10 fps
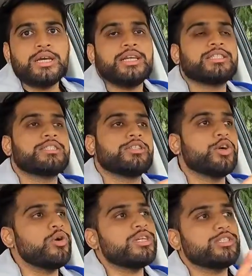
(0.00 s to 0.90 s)
It's
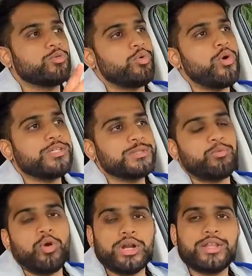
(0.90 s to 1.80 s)
known as a Rogue
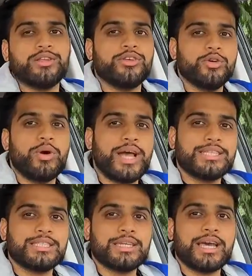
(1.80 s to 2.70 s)
Sport in the US.